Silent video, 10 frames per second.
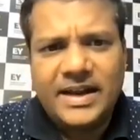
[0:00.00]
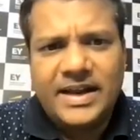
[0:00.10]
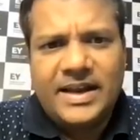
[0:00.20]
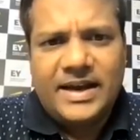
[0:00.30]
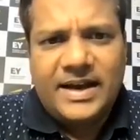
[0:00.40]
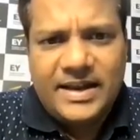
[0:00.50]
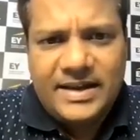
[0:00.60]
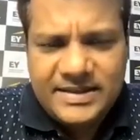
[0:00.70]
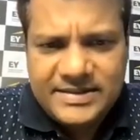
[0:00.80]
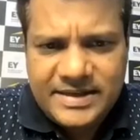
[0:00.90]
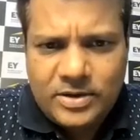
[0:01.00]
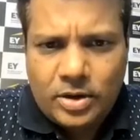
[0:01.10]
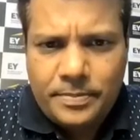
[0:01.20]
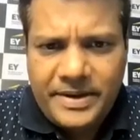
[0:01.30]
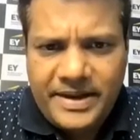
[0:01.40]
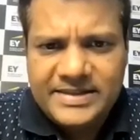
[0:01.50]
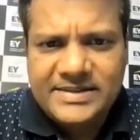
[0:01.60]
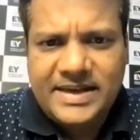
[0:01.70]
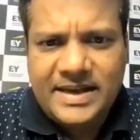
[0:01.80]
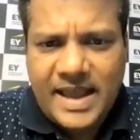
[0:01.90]
Its shares are
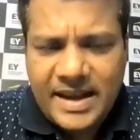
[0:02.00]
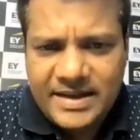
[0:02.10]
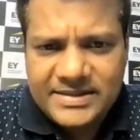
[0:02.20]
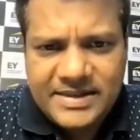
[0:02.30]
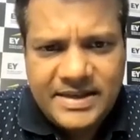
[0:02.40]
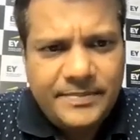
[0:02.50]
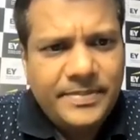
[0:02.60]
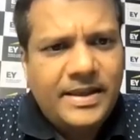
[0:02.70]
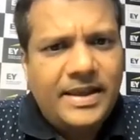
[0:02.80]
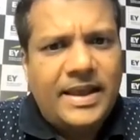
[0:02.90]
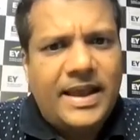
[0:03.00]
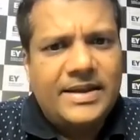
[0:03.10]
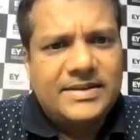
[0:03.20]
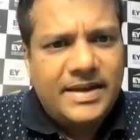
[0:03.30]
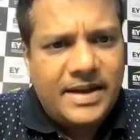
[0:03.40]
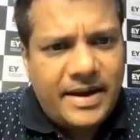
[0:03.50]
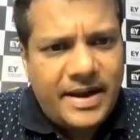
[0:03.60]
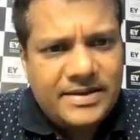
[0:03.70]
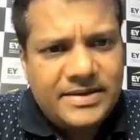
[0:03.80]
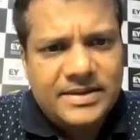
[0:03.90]
listed on BSE and NSE.
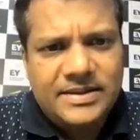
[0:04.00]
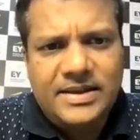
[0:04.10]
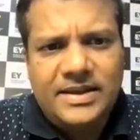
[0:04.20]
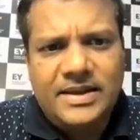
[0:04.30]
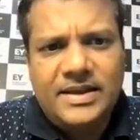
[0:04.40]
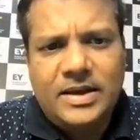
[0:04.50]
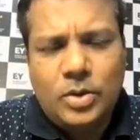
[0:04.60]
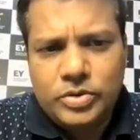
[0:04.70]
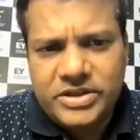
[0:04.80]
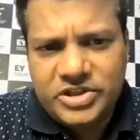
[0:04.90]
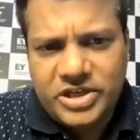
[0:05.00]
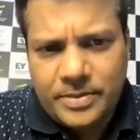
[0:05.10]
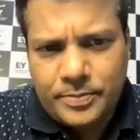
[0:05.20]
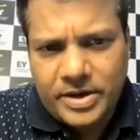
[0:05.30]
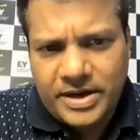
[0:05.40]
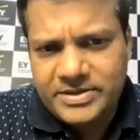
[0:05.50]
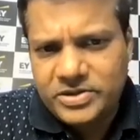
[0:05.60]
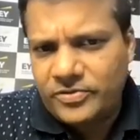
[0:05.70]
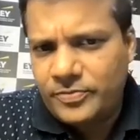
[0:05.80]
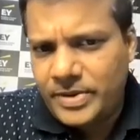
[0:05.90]
At year end, the
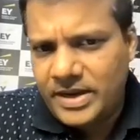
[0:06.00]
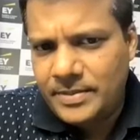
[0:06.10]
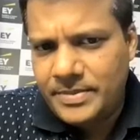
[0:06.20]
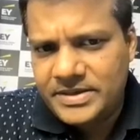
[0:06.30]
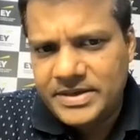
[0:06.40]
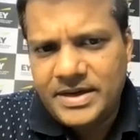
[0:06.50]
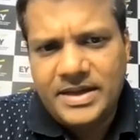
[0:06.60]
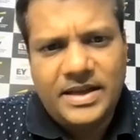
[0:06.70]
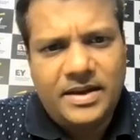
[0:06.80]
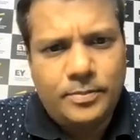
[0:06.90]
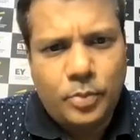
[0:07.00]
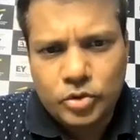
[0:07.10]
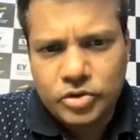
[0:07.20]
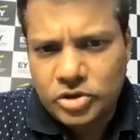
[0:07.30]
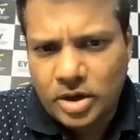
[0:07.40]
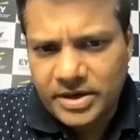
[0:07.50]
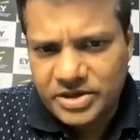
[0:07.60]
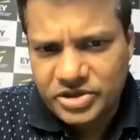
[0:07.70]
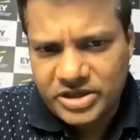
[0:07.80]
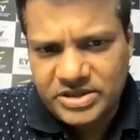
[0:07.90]
closing share price of P
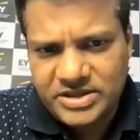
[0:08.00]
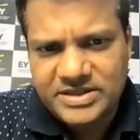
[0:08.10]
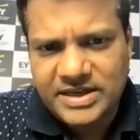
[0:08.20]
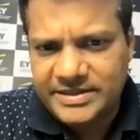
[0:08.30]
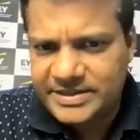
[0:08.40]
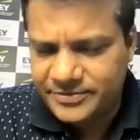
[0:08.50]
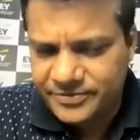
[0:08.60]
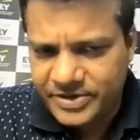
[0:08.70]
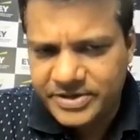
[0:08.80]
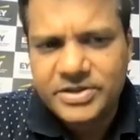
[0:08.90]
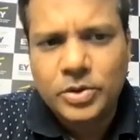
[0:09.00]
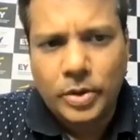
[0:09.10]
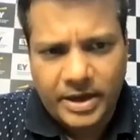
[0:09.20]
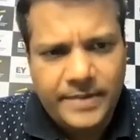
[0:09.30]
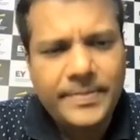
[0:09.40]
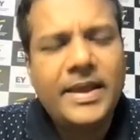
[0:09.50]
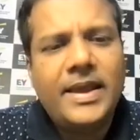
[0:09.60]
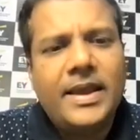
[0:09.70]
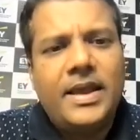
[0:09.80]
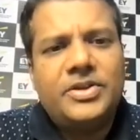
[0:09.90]
Limited in both stock exchanges are
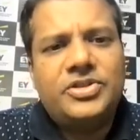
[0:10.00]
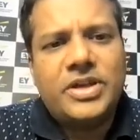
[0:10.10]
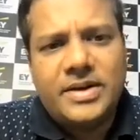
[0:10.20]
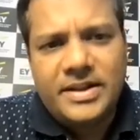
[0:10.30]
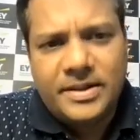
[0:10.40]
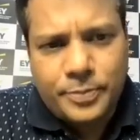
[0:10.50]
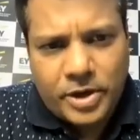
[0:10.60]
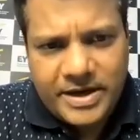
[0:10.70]
different. Okay.